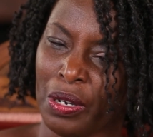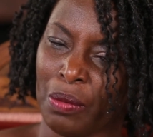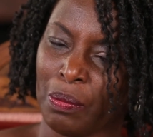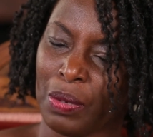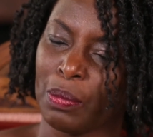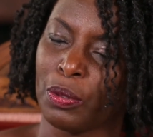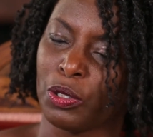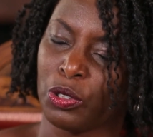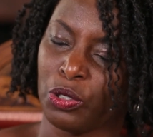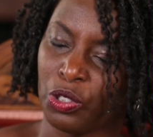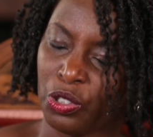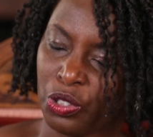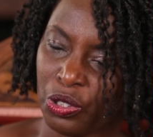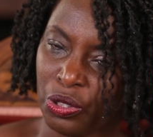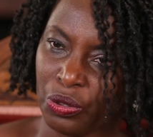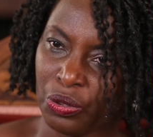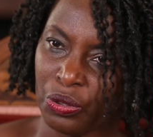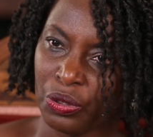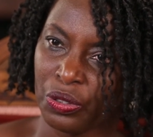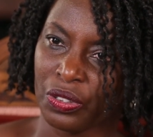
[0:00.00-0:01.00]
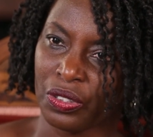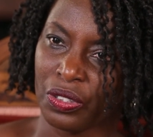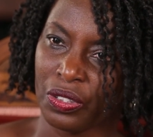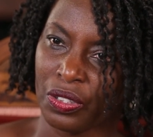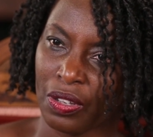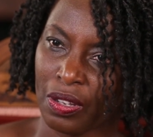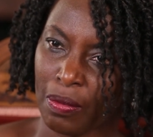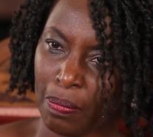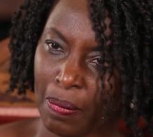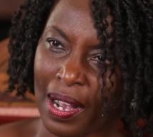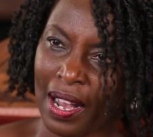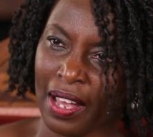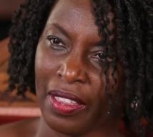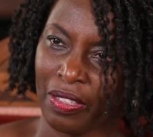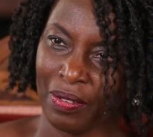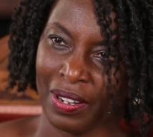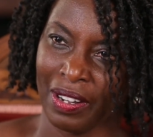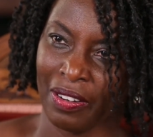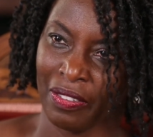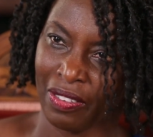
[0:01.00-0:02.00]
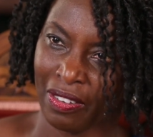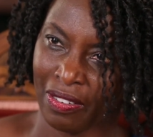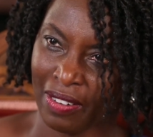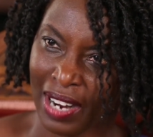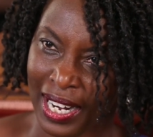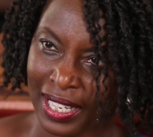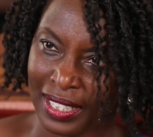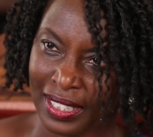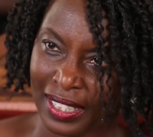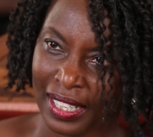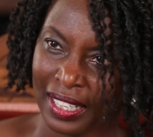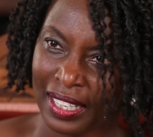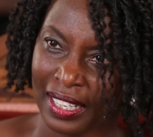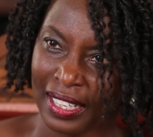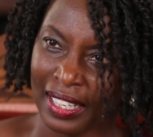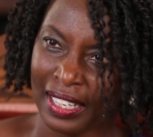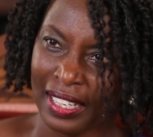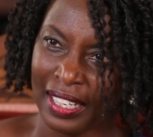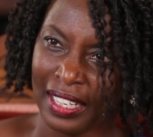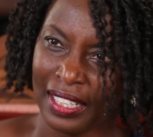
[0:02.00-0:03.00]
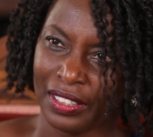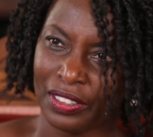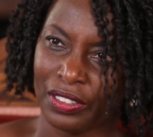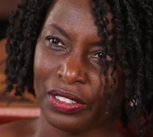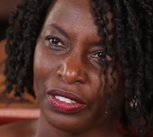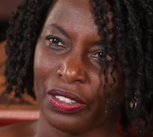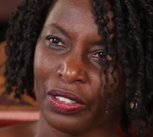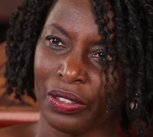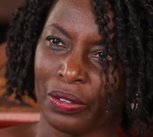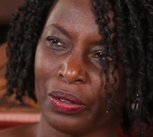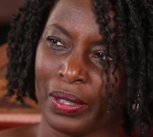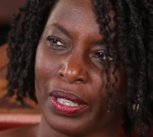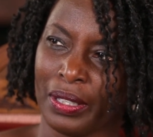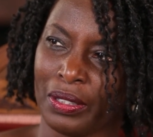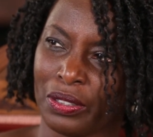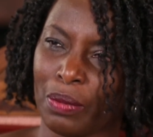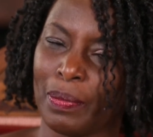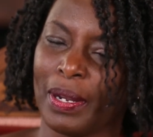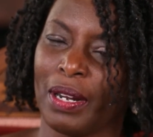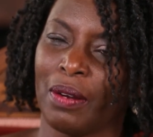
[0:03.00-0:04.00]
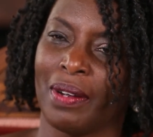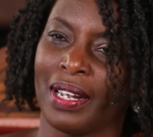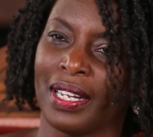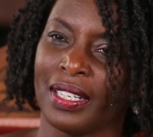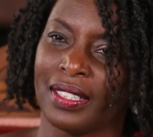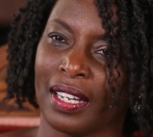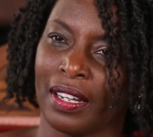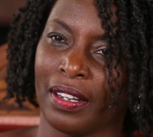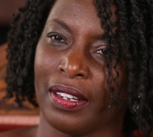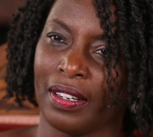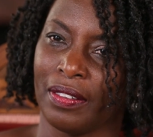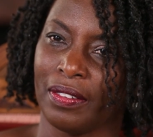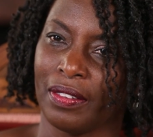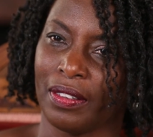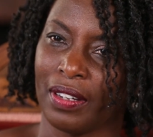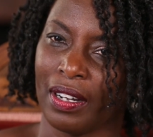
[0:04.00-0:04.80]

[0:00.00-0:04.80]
be able to choose the pathway of the writer. So in so many ways, I